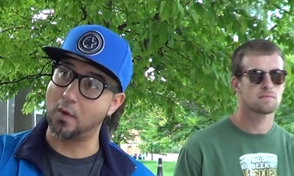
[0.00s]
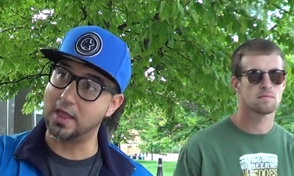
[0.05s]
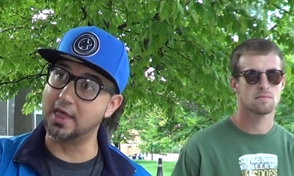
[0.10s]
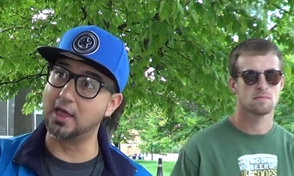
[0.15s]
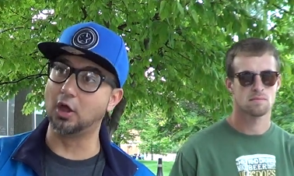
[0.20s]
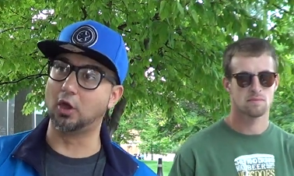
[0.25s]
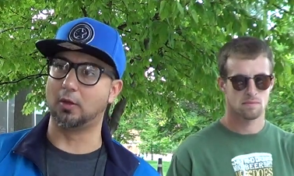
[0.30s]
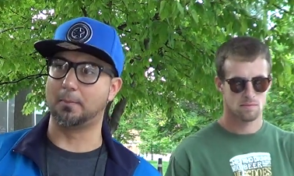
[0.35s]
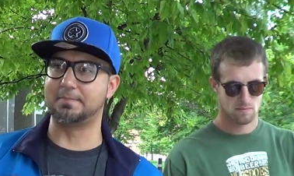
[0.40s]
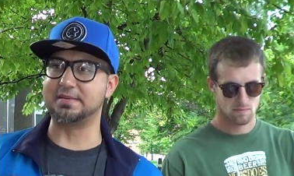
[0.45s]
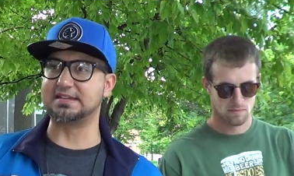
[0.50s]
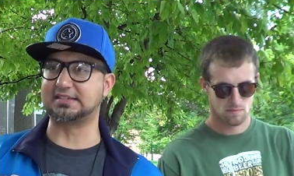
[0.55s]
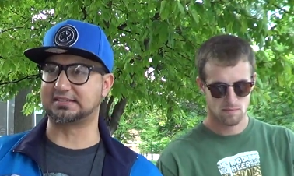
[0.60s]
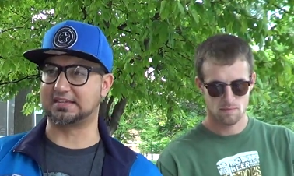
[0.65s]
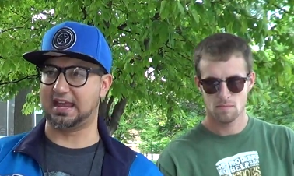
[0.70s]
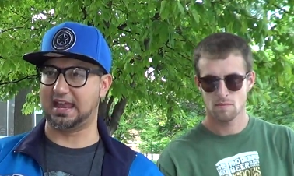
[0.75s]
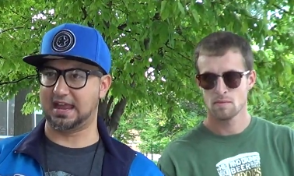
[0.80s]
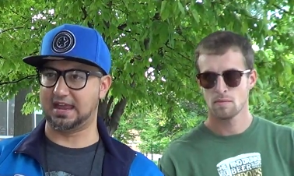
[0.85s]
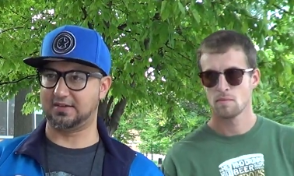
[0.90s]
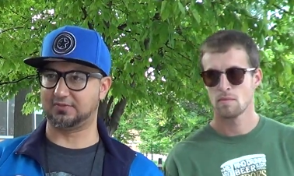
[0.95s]
Speaker 1: will be
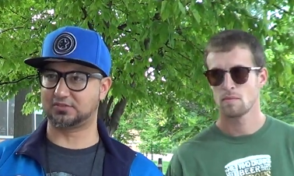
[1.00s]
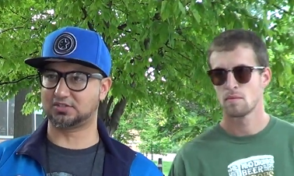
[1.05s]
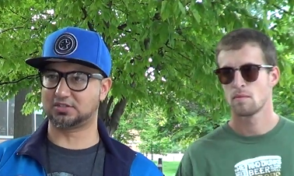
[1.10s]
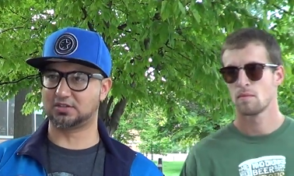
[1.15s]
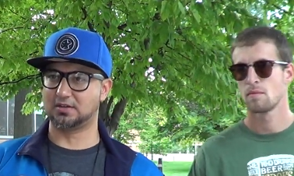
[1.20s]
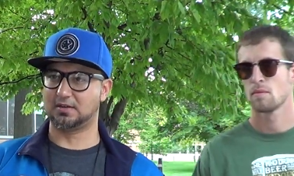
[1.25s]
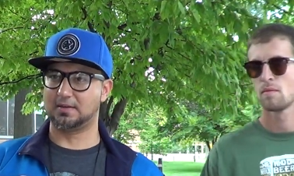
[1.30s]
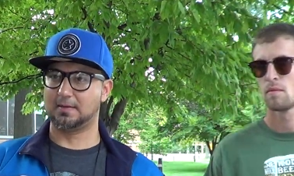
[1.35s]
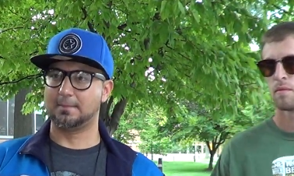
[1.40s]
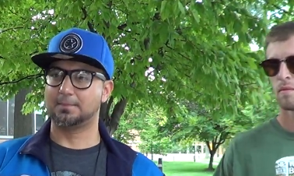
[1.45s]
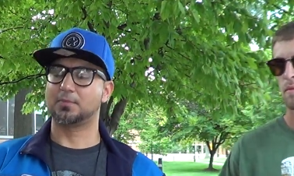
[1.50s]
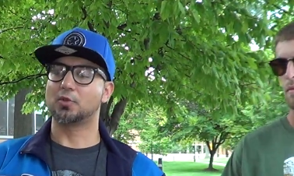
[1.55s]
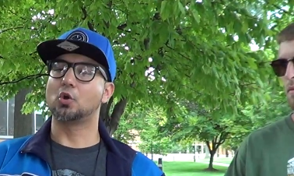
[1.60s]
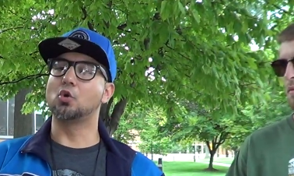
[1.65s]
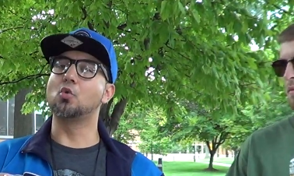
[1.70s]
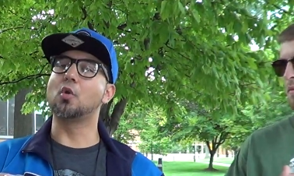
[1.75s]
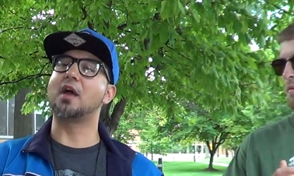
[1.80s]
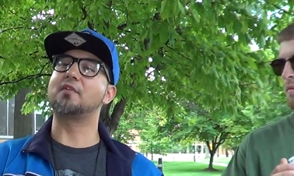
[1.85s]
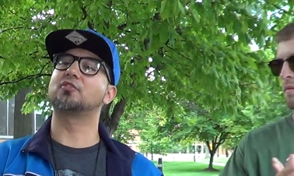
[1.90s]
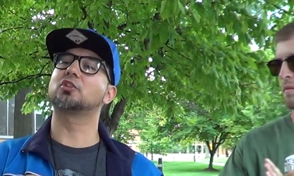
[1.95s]
saved. Who's the elect?
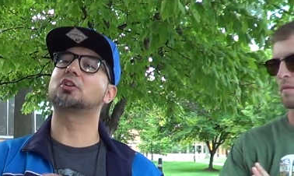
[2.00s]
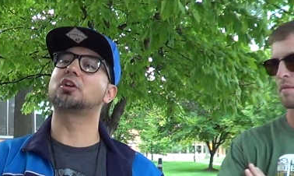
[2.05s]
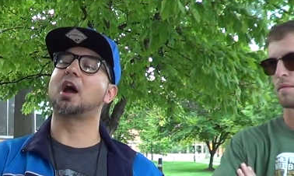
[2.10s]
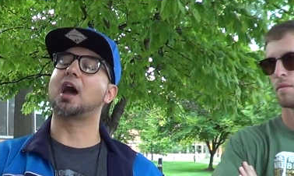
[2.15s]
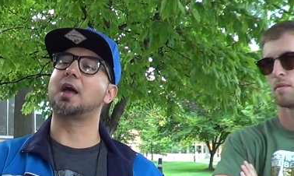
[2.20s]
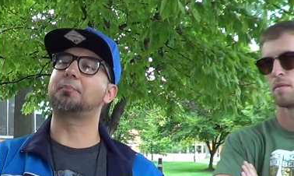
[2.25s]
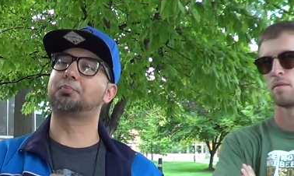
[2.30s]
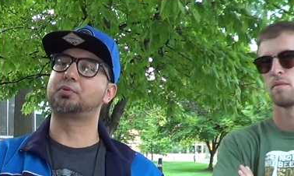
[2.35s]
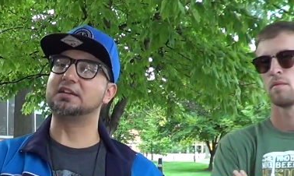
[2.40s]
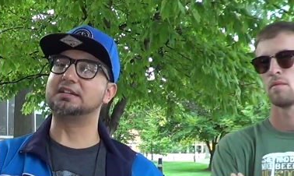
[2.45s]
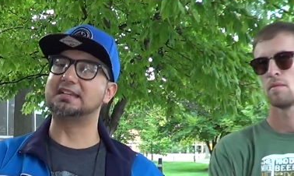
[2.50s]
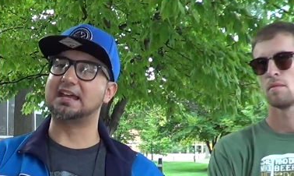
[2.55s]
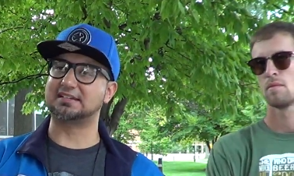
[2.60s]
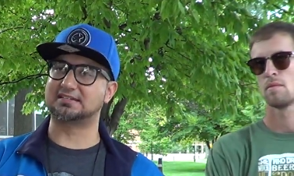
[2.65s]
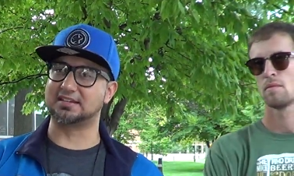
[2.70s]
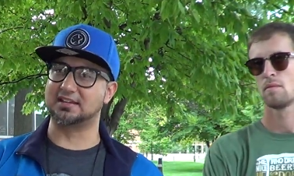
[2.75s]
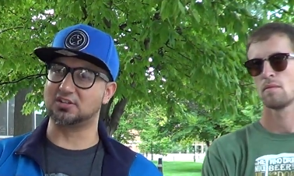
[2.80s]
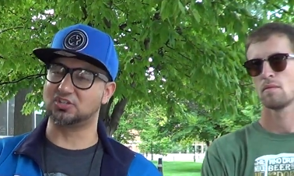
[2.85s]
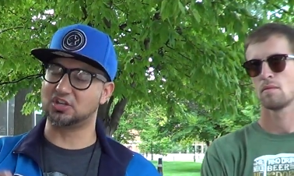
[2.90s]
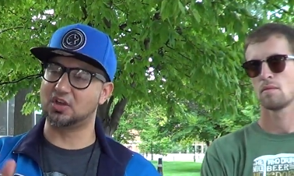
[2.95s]
Whoever God
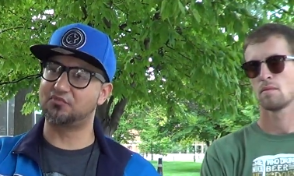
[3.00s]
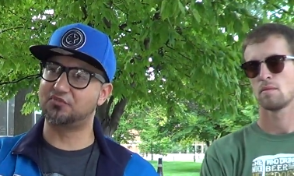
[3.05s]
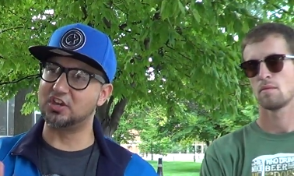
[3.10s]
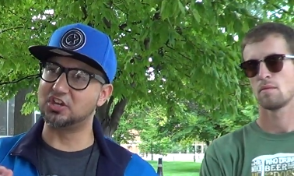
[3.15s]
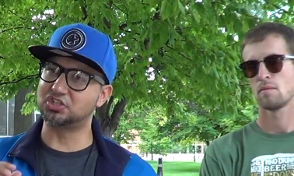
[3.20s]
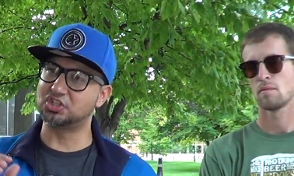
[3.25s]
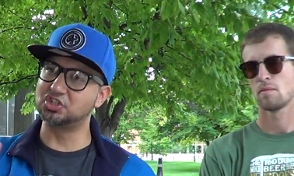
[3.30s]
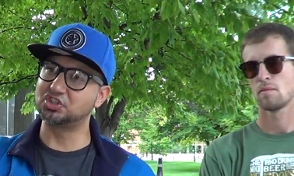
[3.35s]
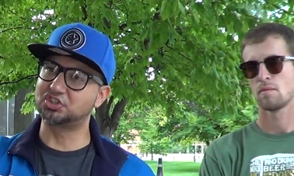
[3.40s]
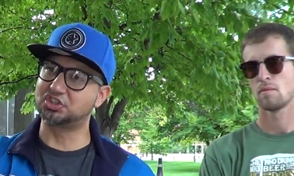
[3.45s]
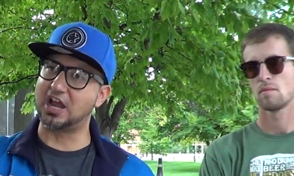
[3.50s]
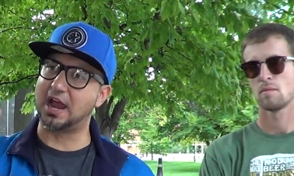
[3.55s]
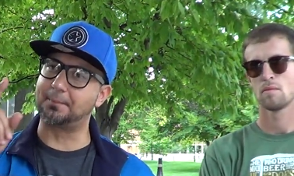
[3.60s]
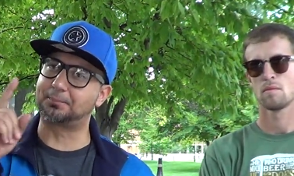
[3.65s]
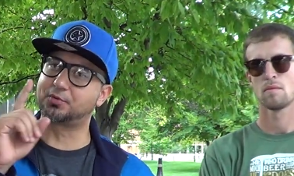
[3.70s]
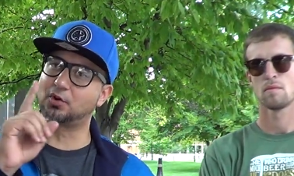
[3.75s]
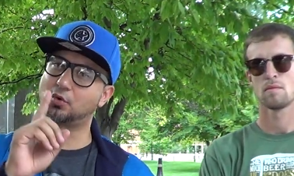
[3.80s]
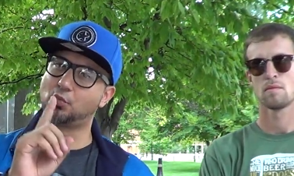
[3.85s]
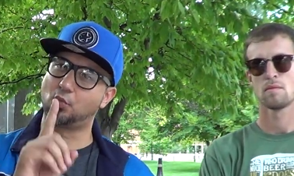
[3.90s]
predestines. Ephesians chapter